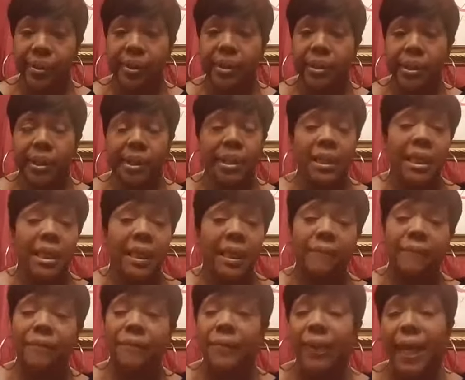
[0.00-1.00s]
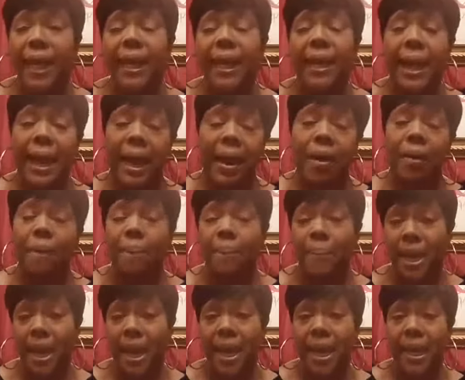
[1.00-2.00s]
Just get flat out
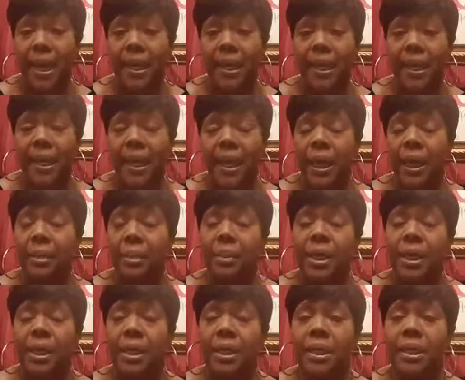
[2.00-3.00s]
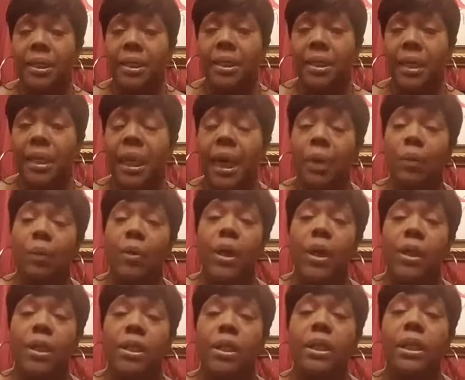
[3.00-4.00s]
mad, because then I
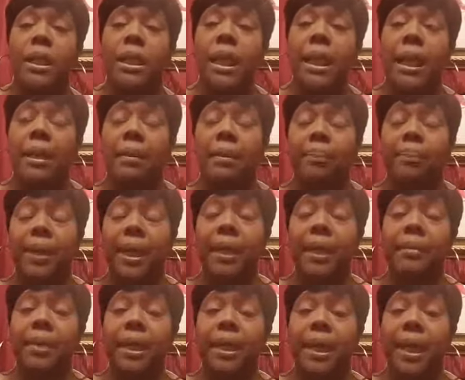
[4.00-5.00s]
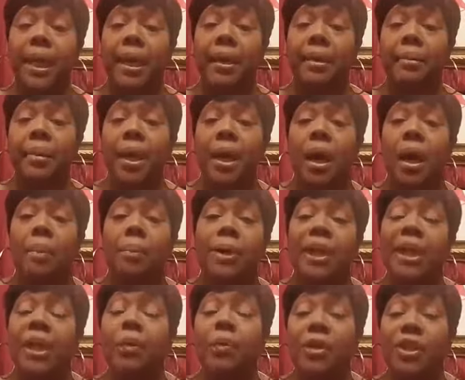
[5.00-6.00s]
went to the game, blaming game, but
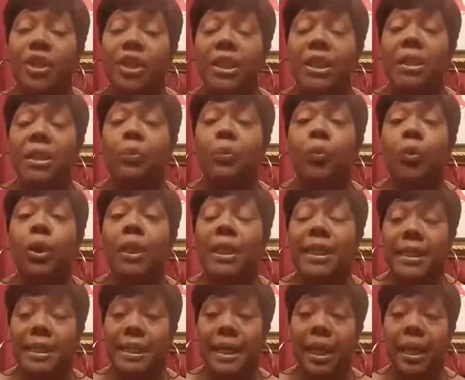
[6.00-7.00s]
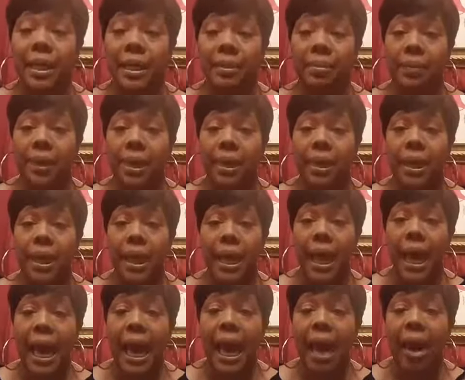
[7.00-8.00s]
he was just really telling me
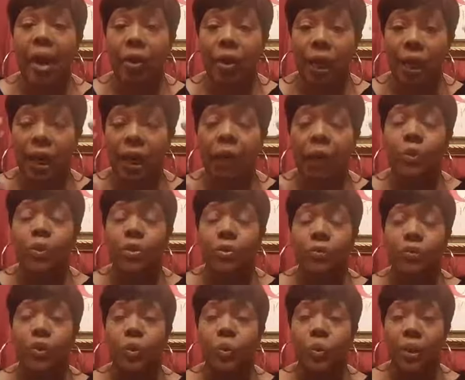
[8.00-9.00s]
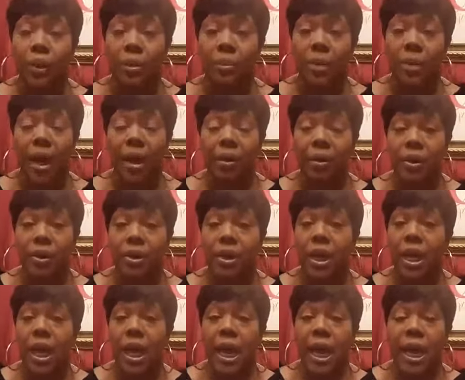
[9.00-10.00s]
how he was viewing the marriage.
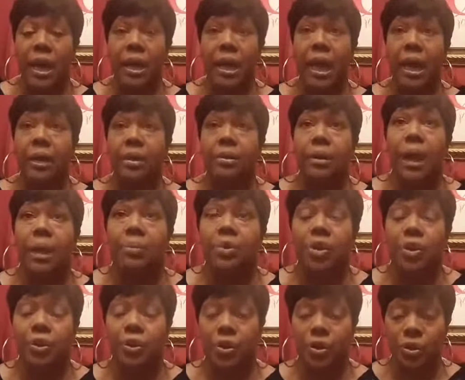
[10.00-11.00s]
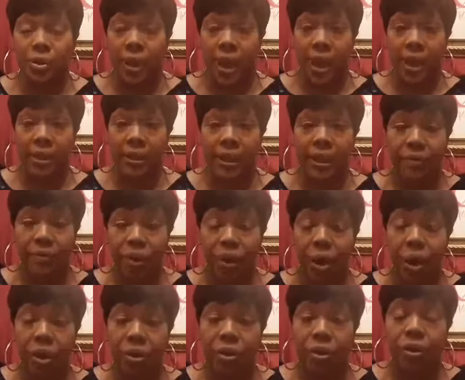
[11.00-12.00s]
And I'm sure you guys have
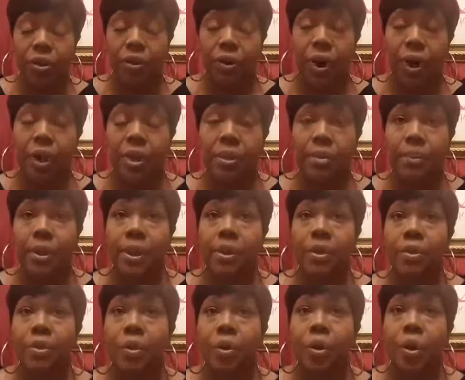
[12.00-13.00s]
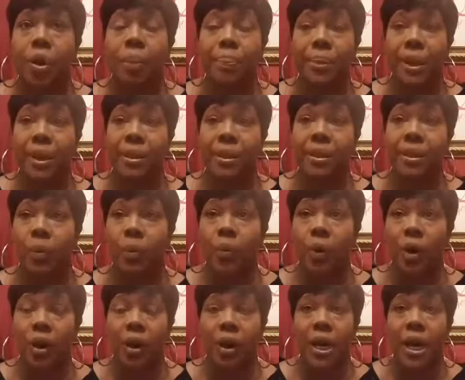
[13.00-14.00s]
talked to your husbands or been
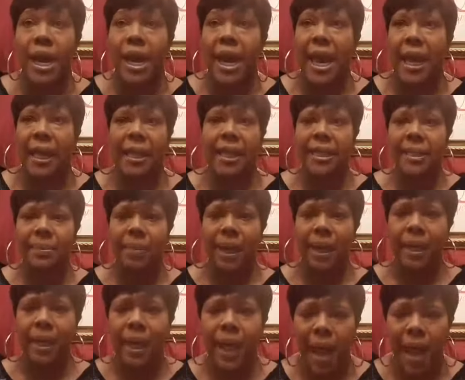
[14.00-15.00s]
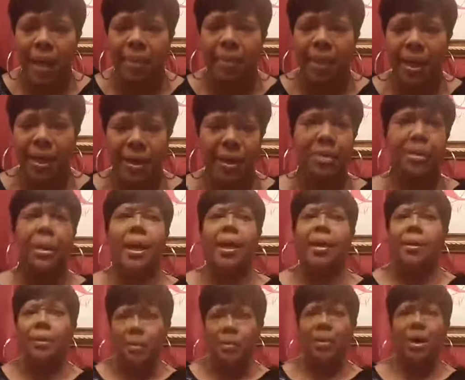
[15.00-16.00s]
somewhere and he's made a comment and you're
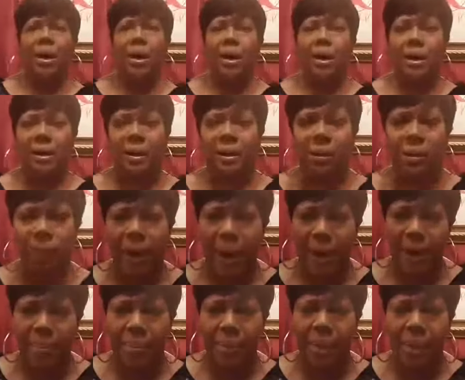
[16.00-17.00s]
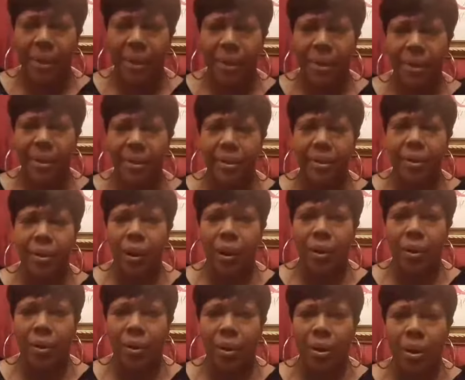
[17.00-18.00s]
like, "What? Wait a minute. You
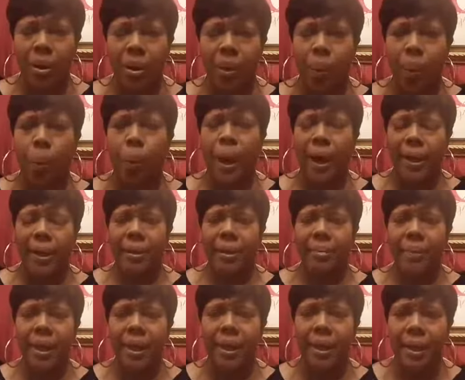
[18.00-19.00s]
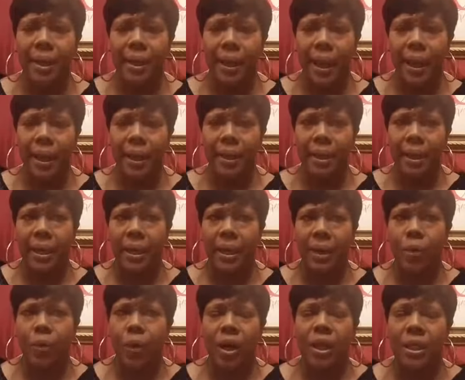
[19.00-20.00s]
know, wait a minute. Like,
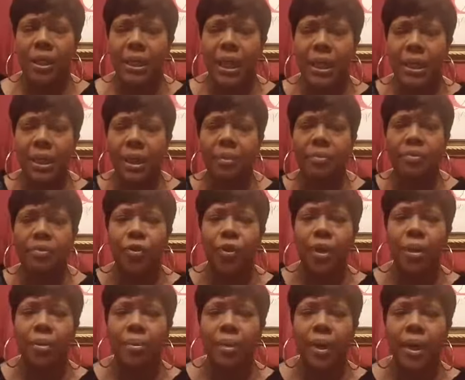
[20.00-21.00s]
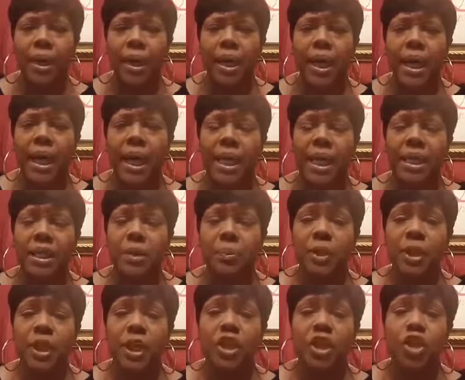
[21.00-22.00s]
where did that come from?" And it's
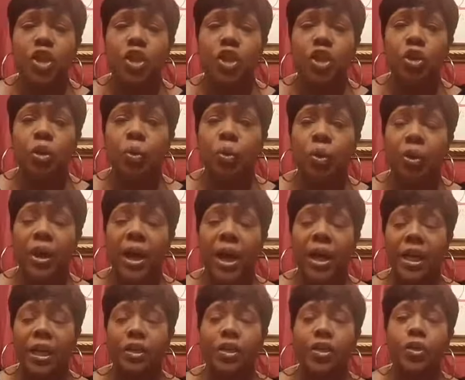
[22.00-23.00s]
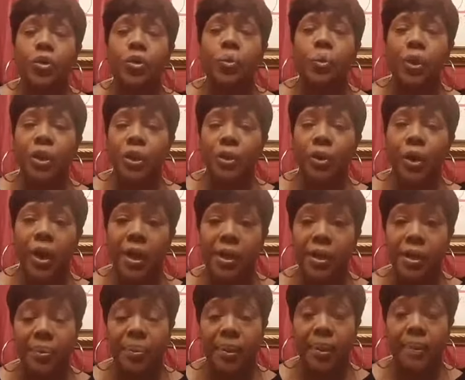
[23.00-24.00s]
because you were not in tune with your
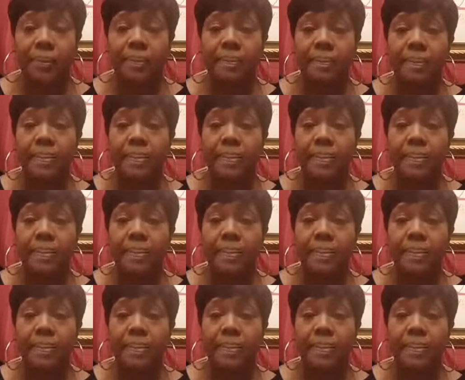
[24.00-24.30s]
husband.